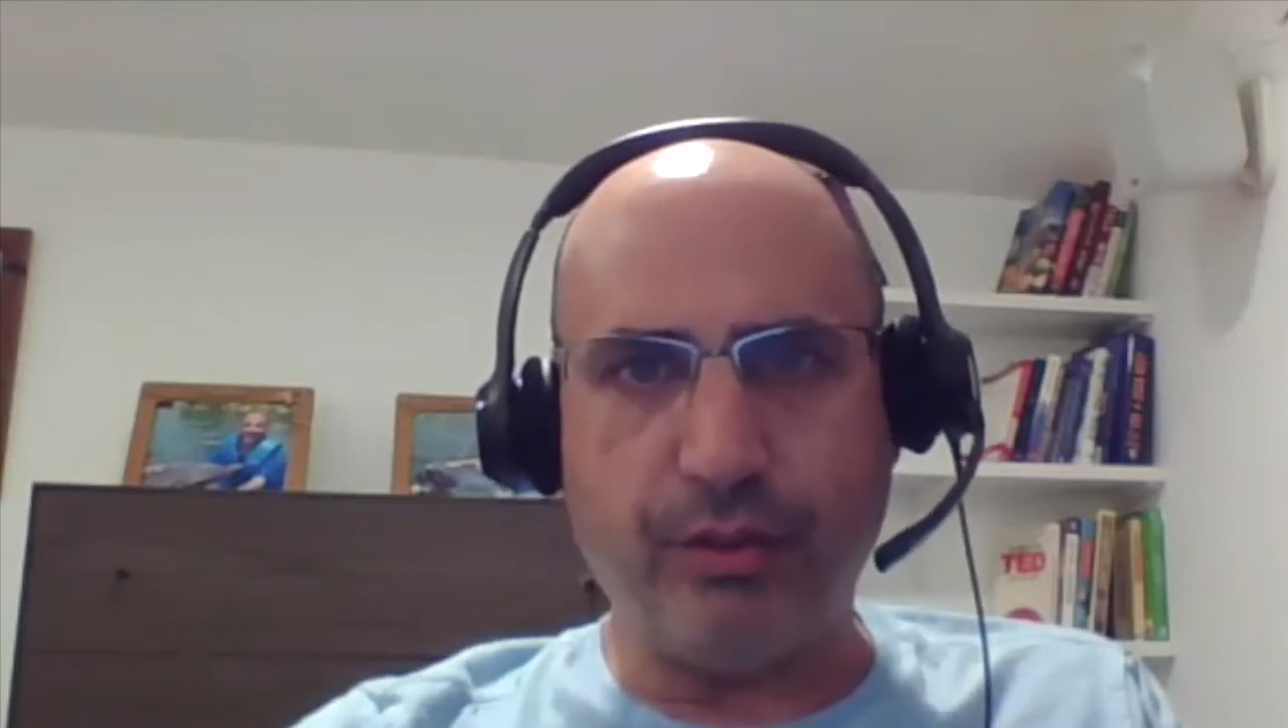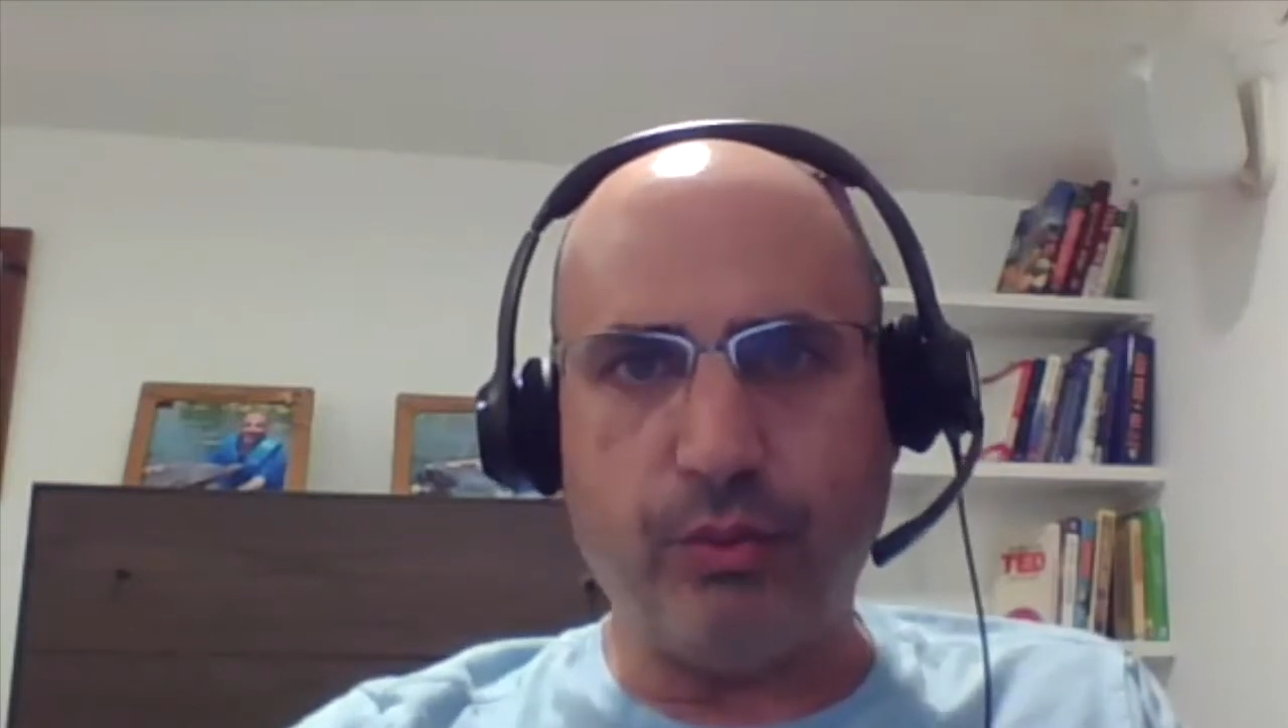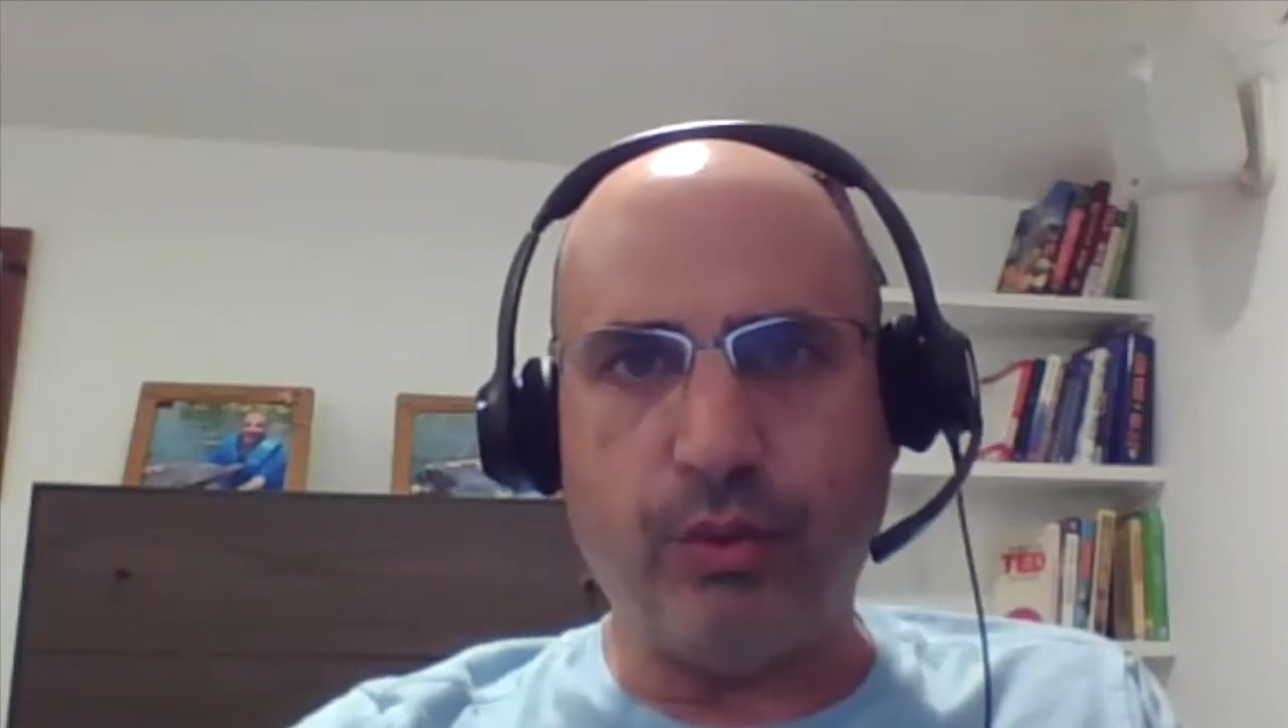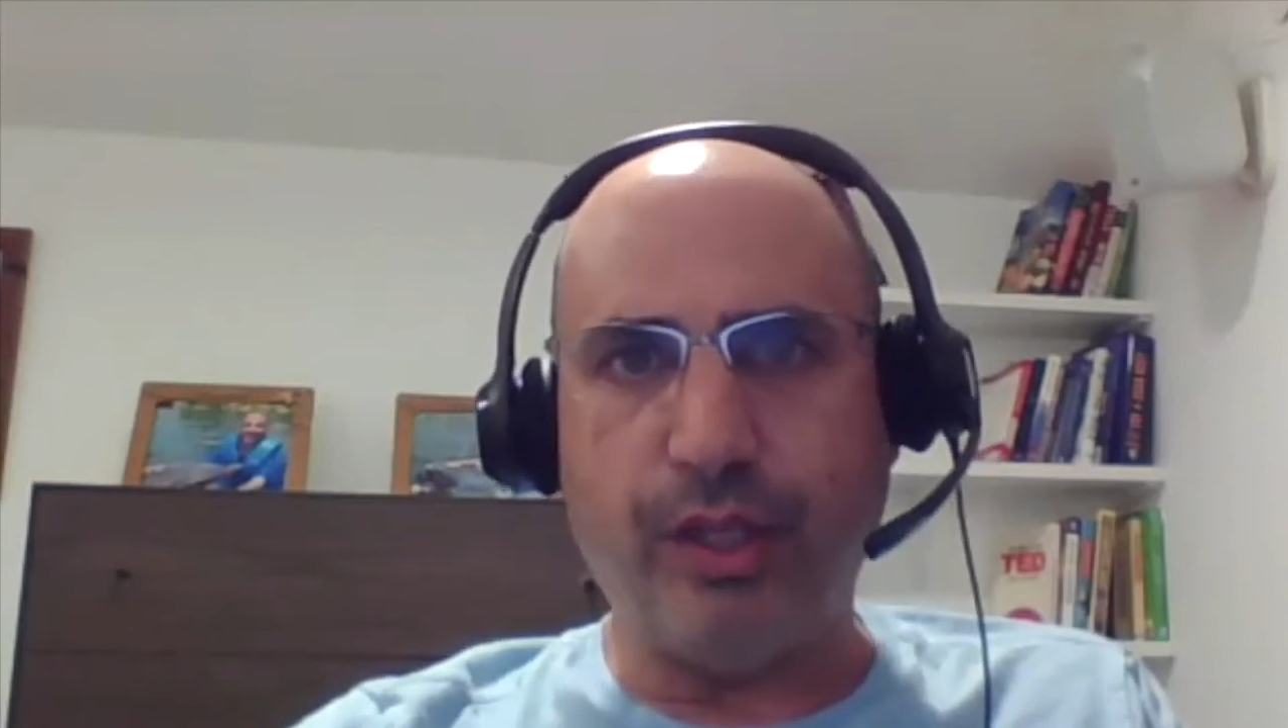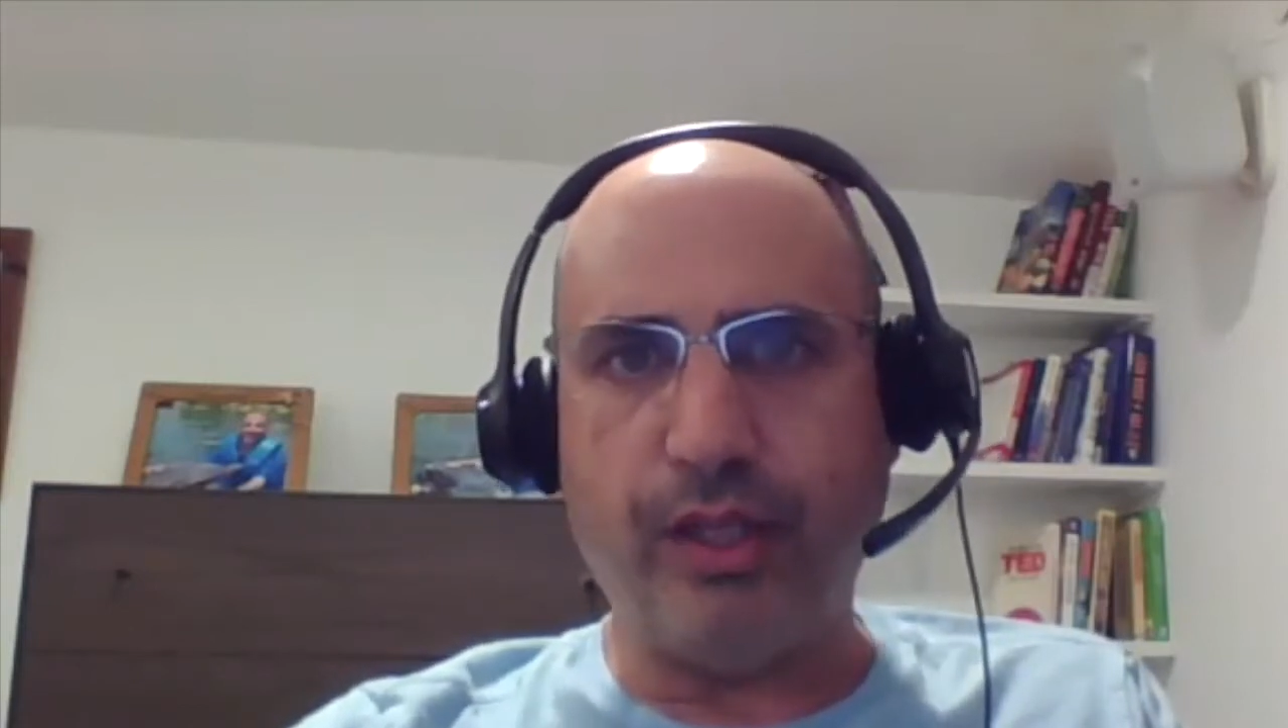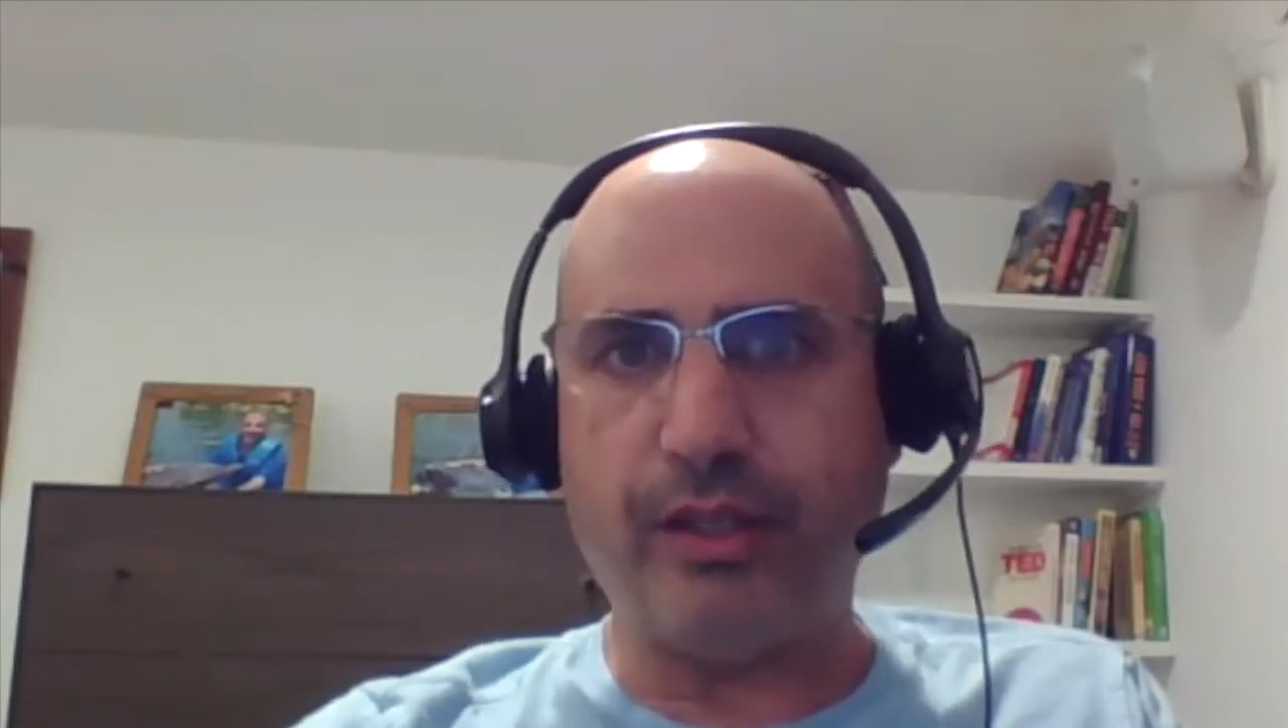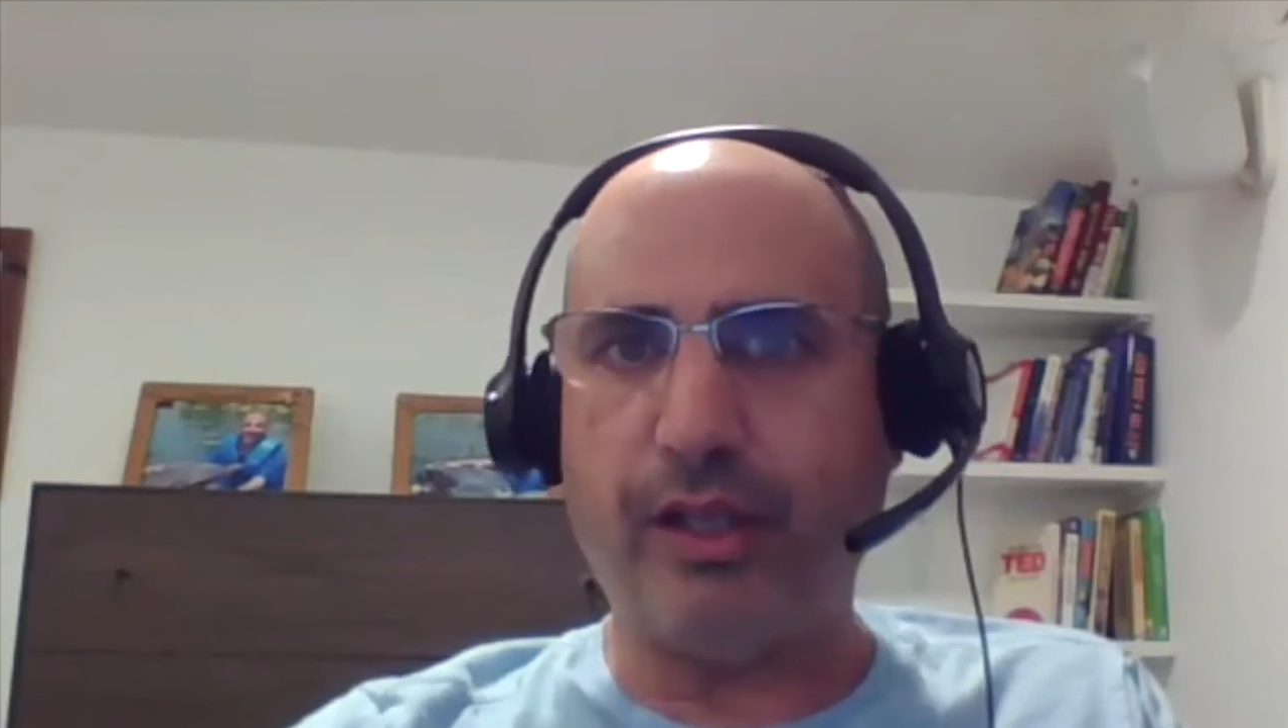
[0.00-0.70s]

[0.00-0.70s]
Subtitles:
to collect